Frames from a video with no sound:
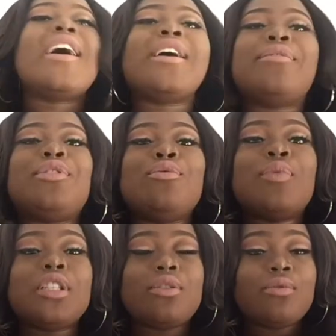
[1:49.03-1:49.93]
If you
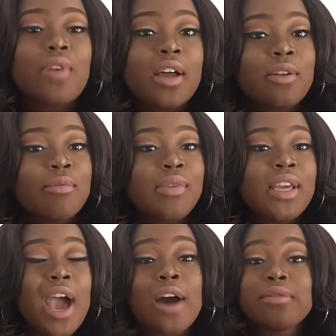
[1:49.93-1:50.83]
want to follow
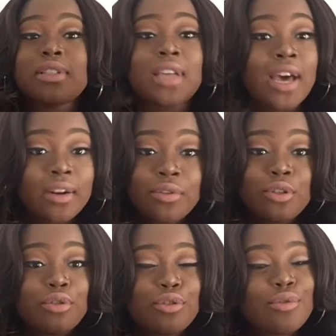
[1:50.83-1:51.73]
me outside of
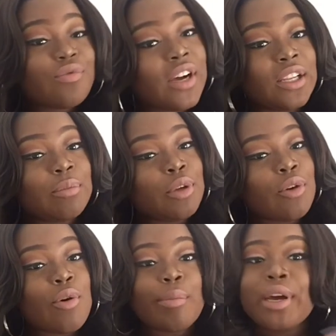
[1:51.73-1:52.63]
YouTube, follow me
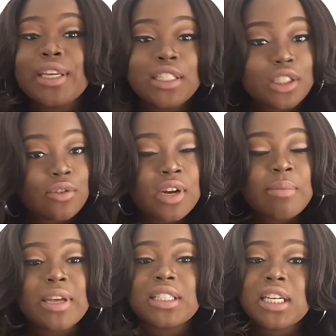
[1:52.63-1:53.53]
on my
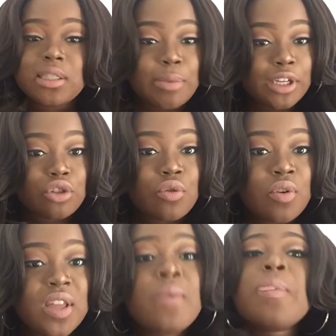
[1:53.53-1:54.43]
Instagram at Touch by
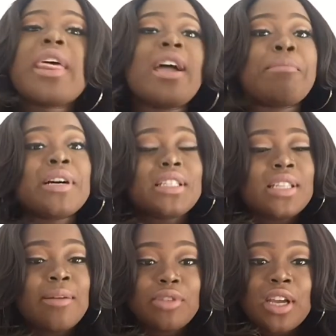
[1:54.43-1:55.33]
Troy, and my
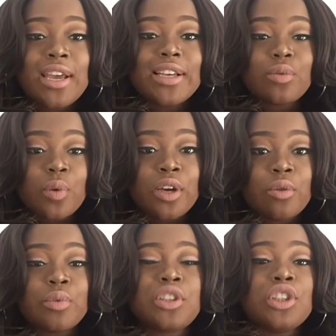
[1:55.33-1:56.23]
Snapchat as
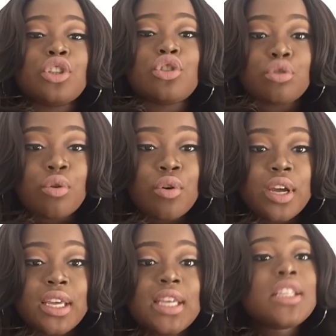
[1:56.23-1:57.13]
well, which is
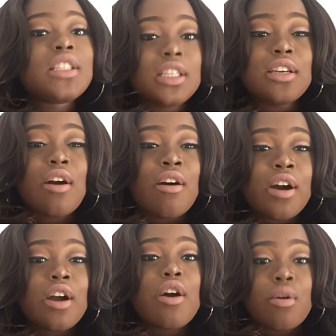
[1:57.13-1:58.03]
Troy,
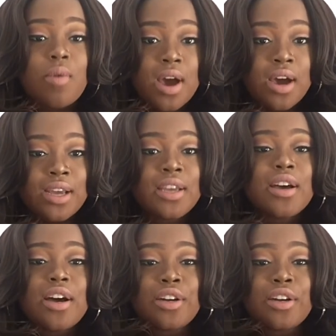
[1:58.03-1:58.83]
TROI_Olivia.